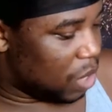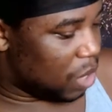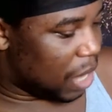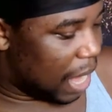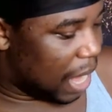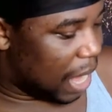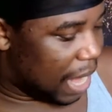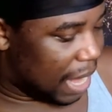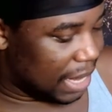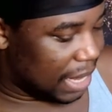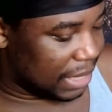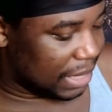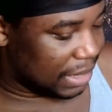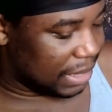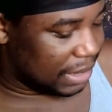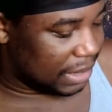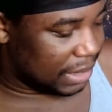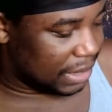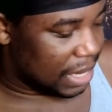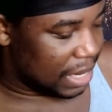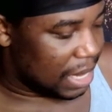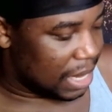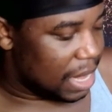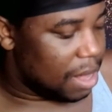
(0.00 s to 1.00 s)

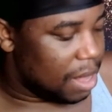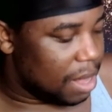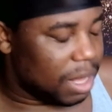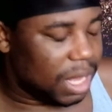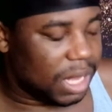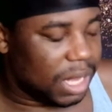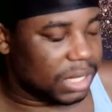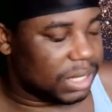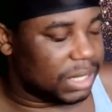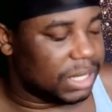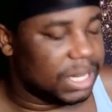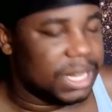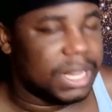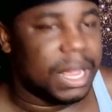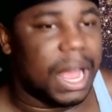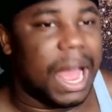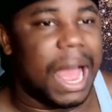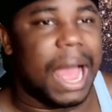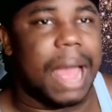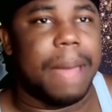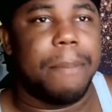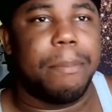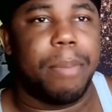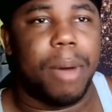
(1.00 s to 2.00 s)
guys... See,
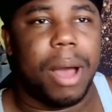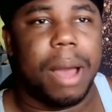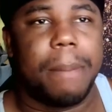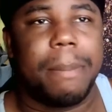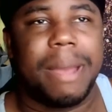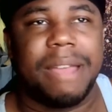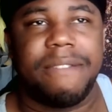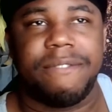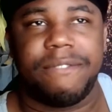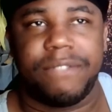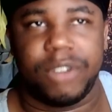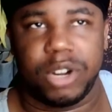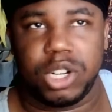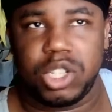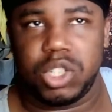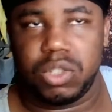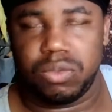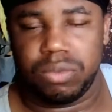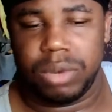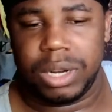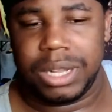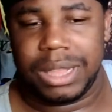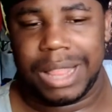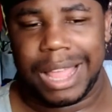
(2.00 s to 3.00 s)
I bought my first
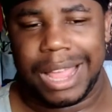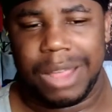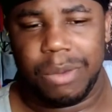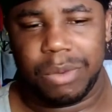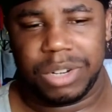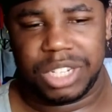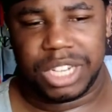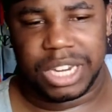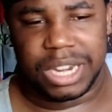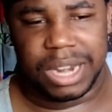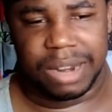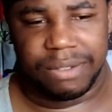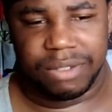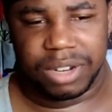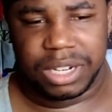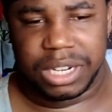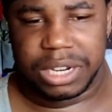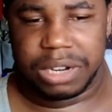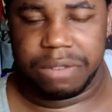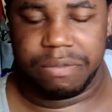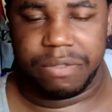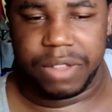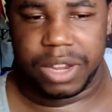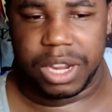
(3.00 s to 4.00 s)
ring light, which I never
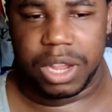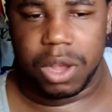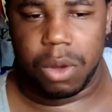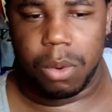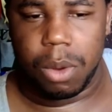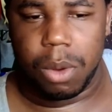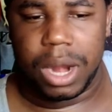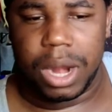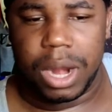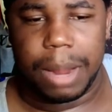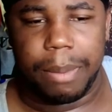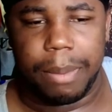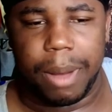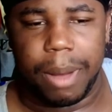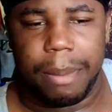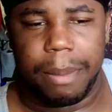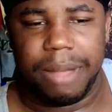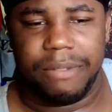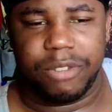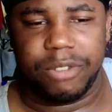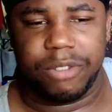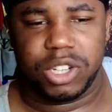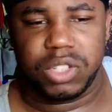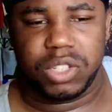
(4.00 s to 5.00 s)
did a video on. I bought my
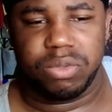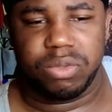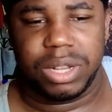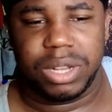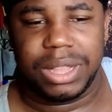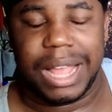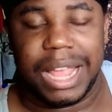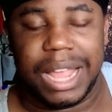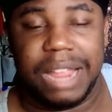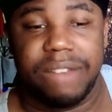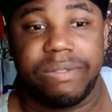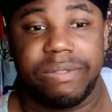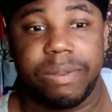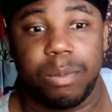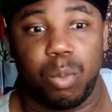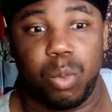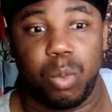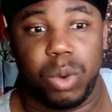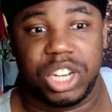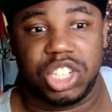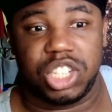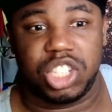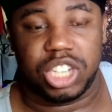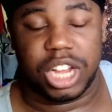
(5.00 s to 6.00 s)
first ring light from
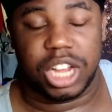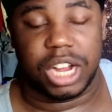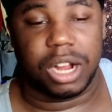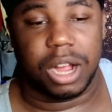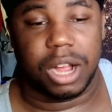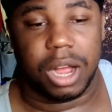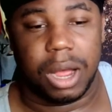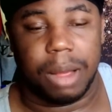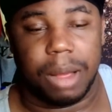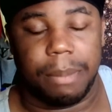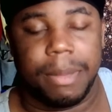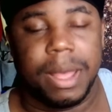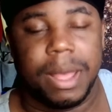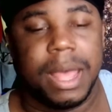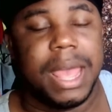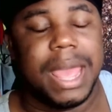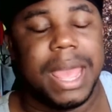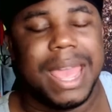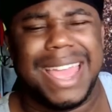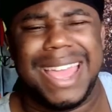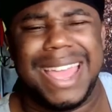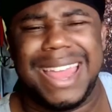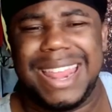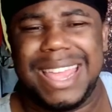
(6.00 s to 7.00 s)
wish.com,
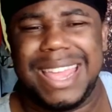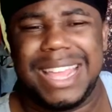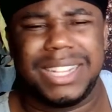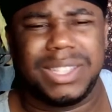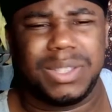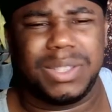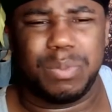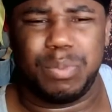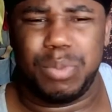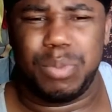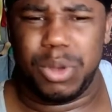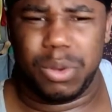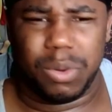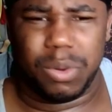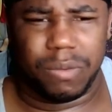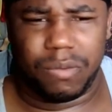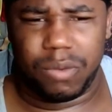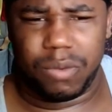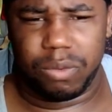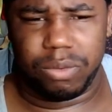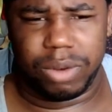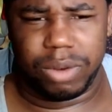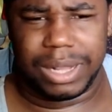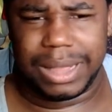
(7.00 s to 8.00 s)
and it's
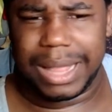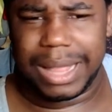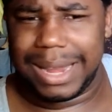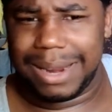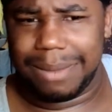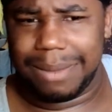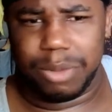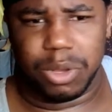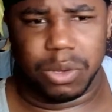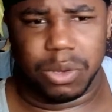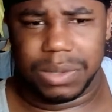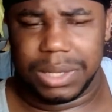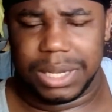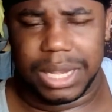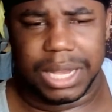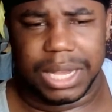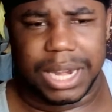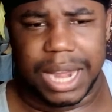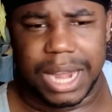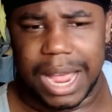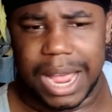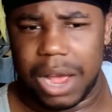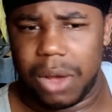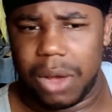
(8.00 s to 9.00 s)
beautiful ring light. I'm using it
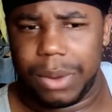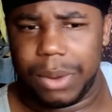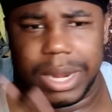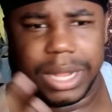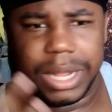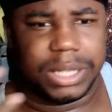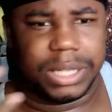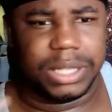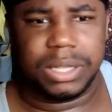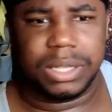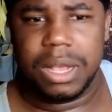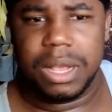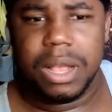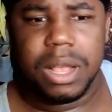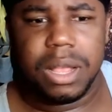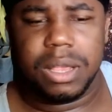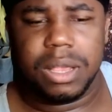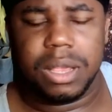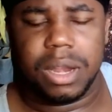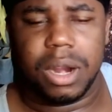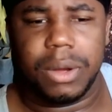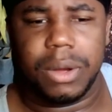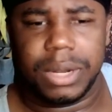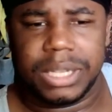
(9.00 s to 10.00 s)
now, and it's,
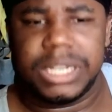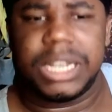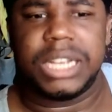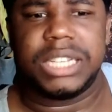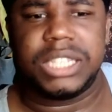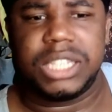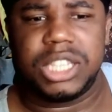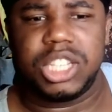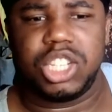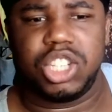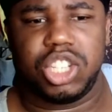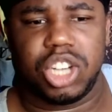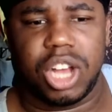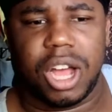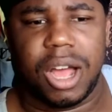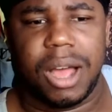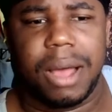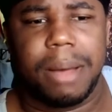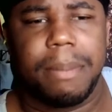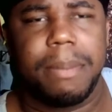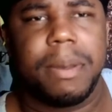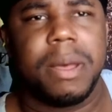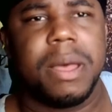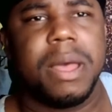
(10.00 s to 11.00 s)
you know, it does the job,